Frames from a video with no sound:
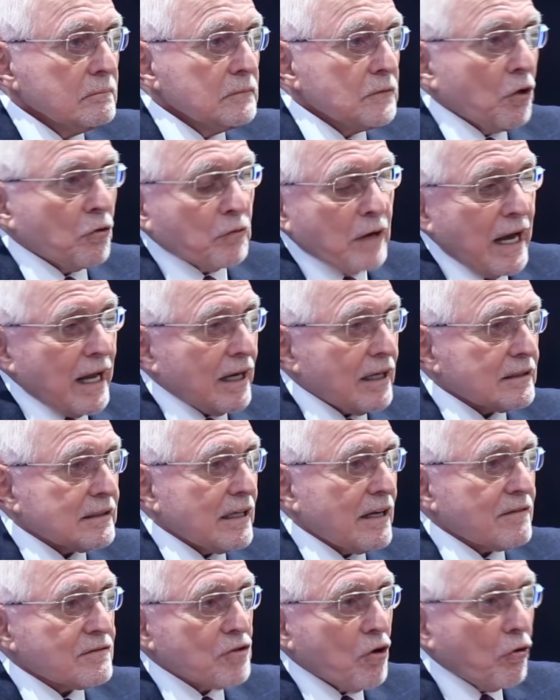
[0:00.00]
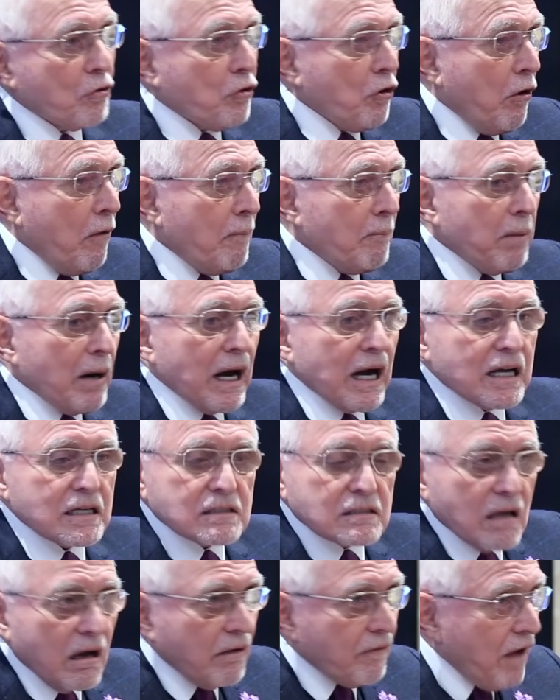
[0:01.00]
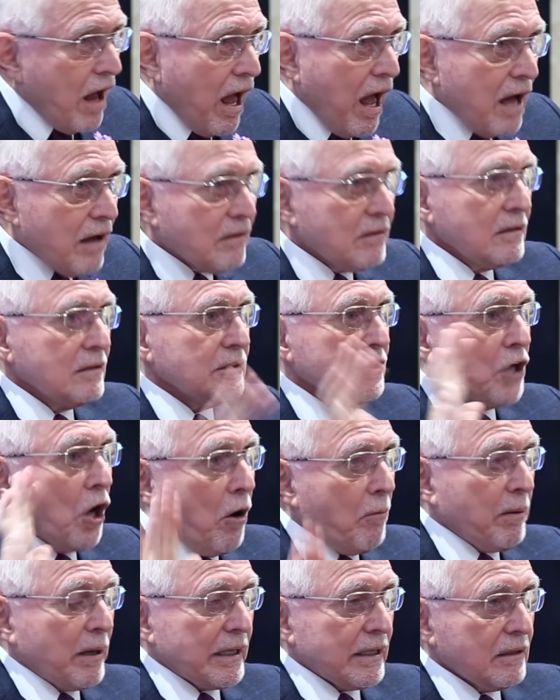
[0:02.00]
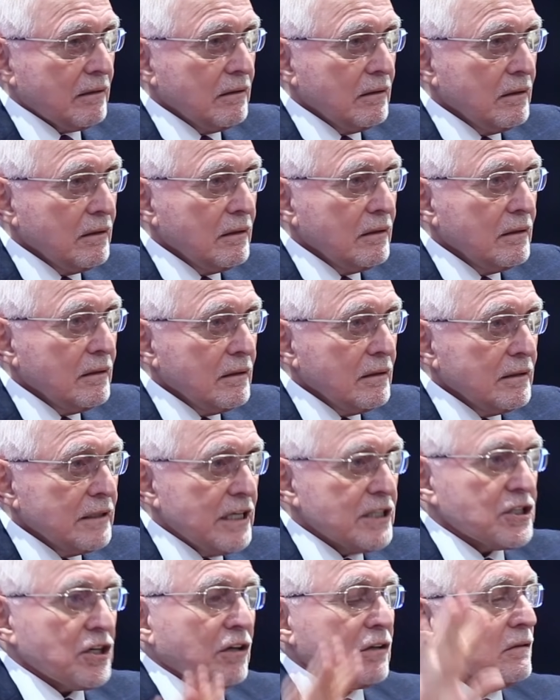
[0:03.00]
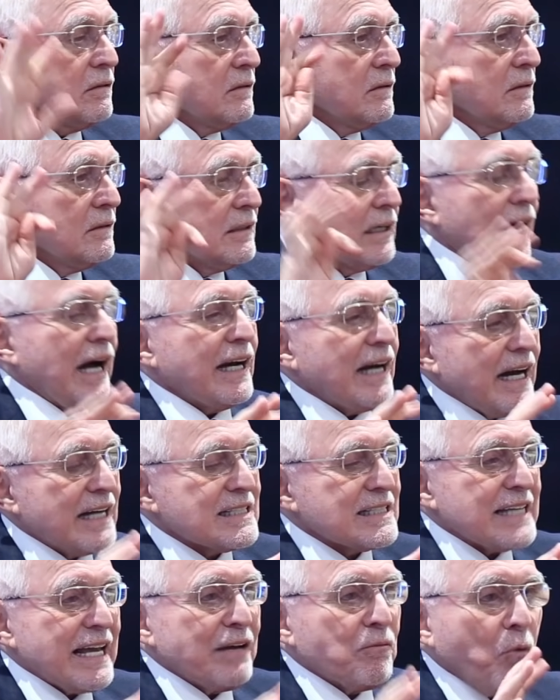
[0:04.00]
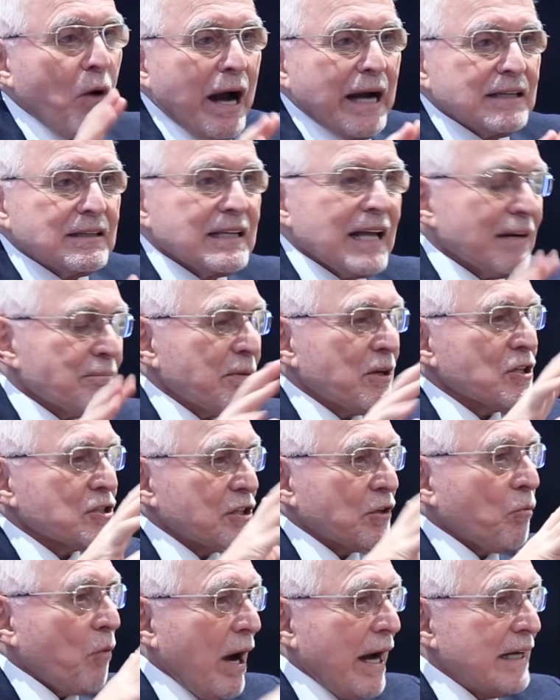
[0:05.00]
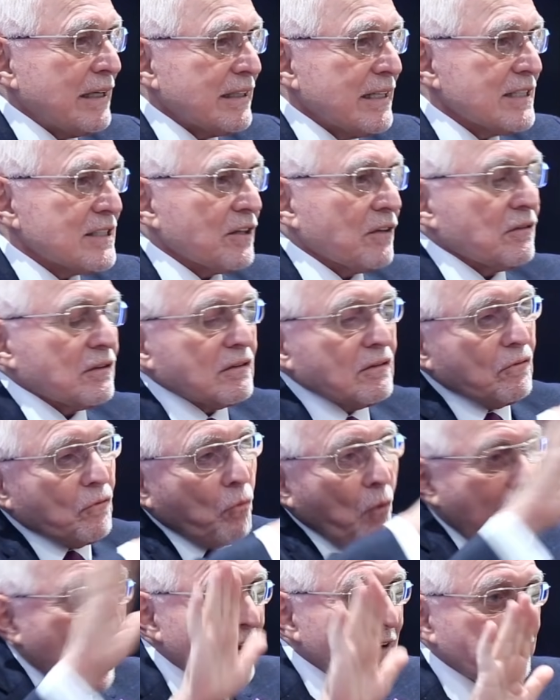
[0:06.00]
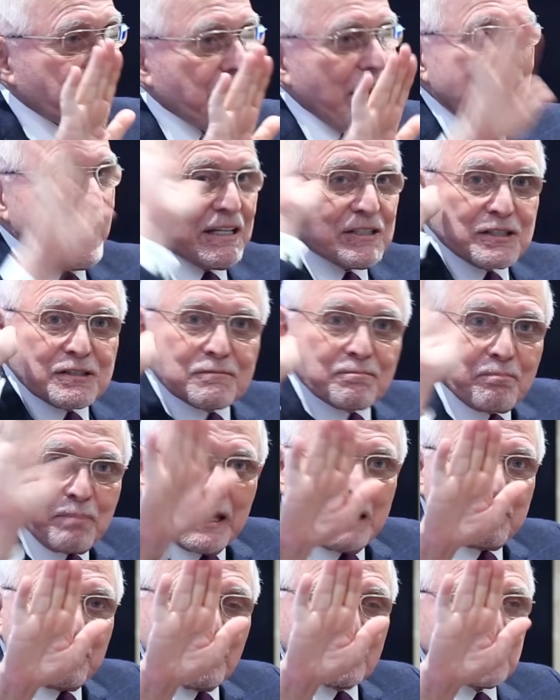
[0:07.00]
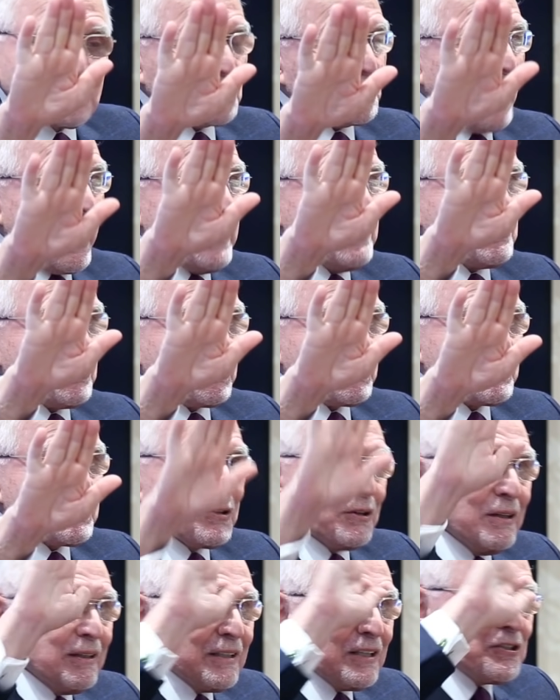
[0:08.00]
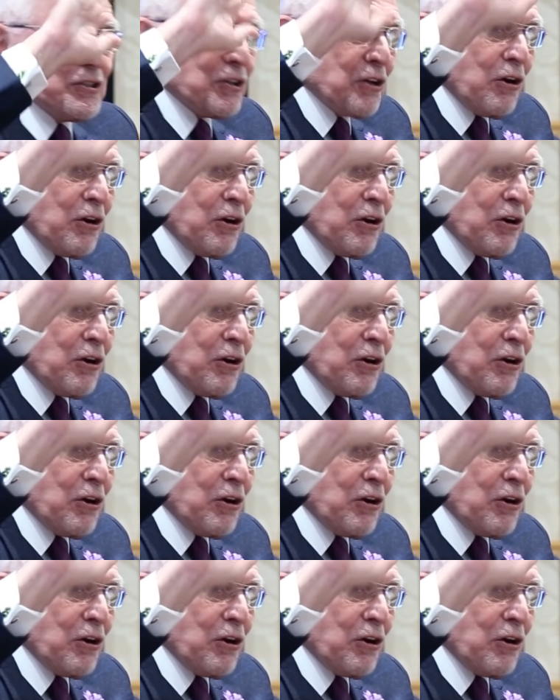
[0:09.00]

No relatives, no Goombas, no, ah, nobody. These are I, I say white not because they're white. These are white faced people, strangers that